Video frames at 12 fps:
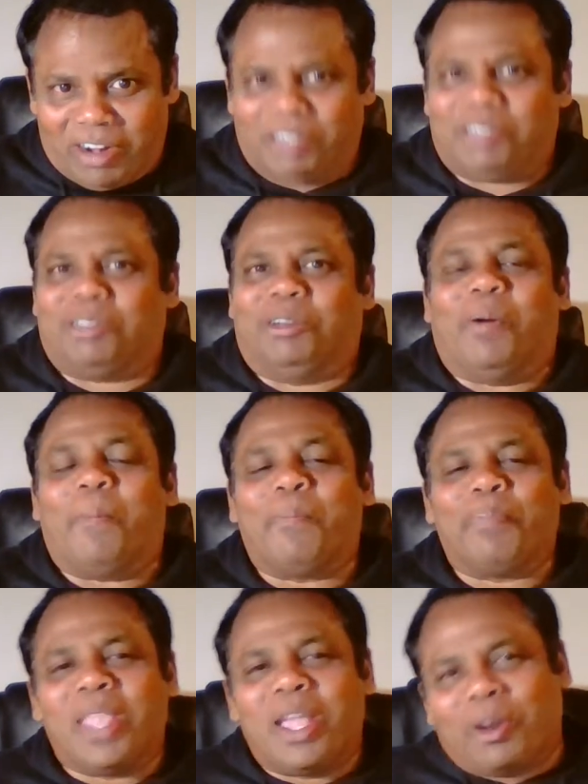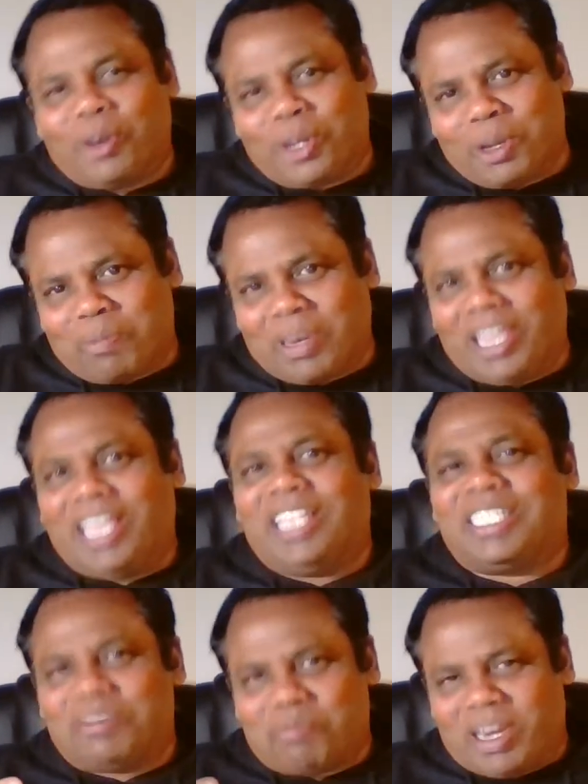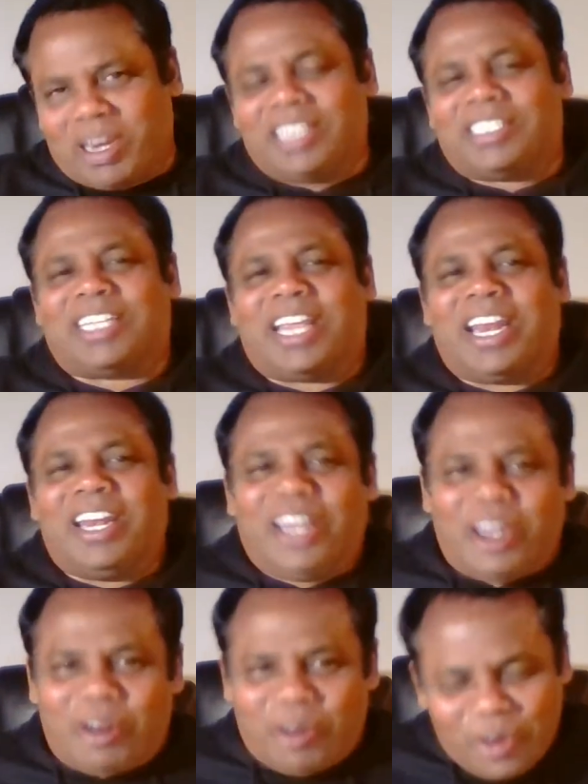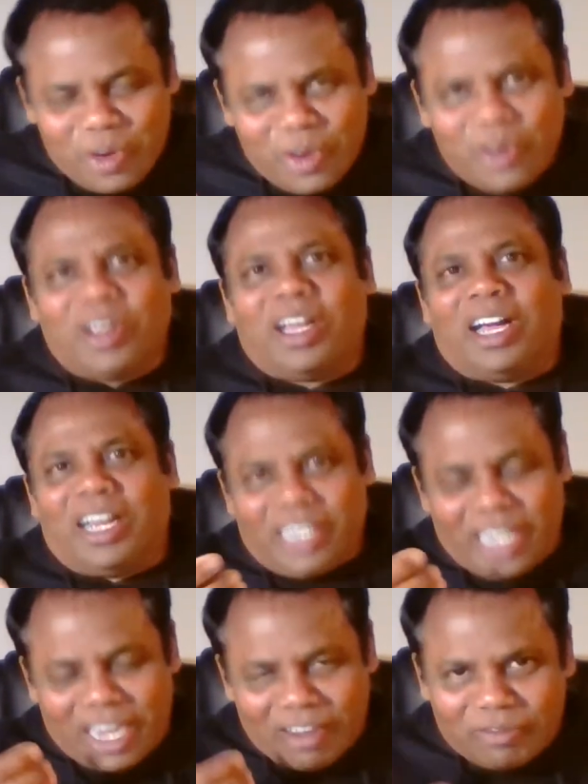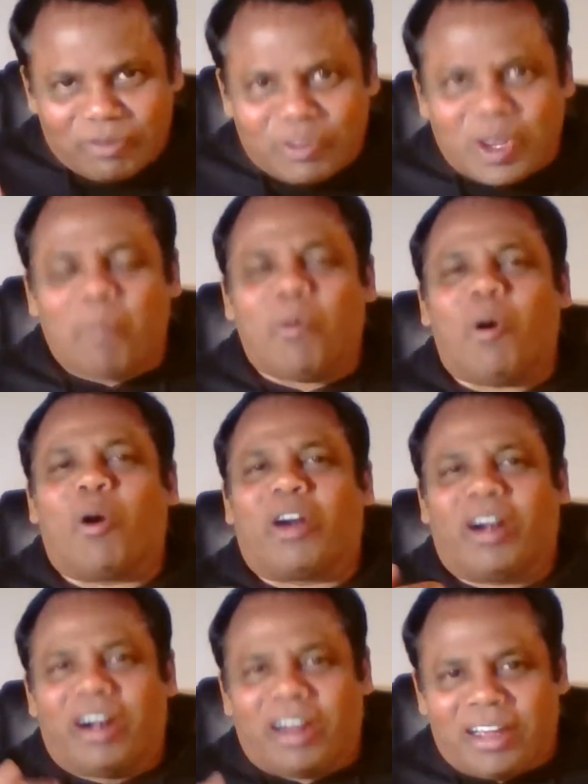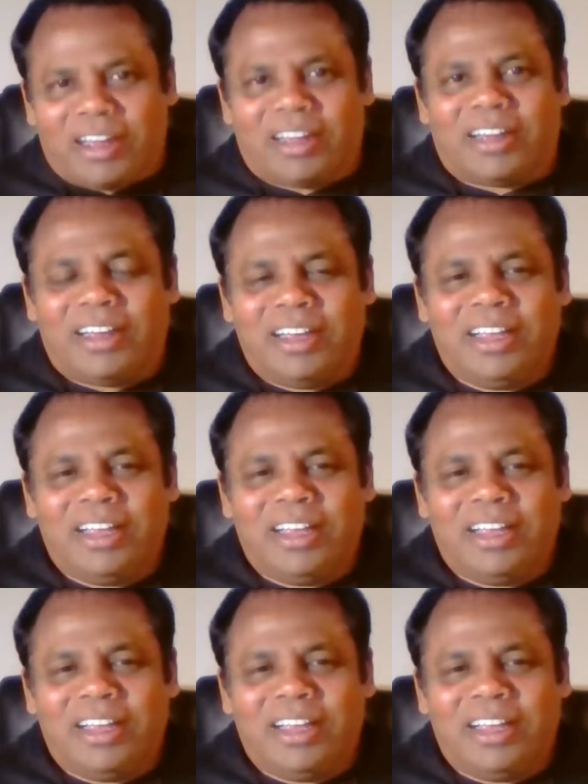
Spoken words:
friend. So, could you please send, give some more.